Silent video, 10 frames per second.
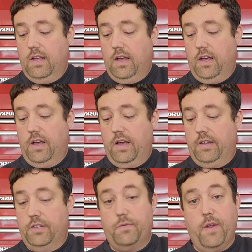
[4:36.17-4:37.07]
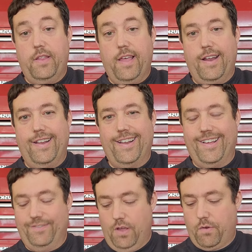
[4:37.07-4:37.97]
Uh, I just read that, didn't
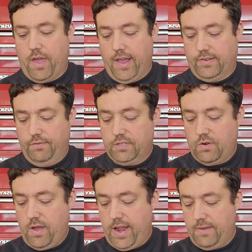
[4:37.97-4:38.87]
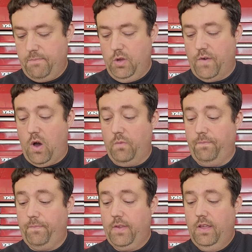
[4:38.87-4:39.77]
I? Okay, so let's go ahead and move on.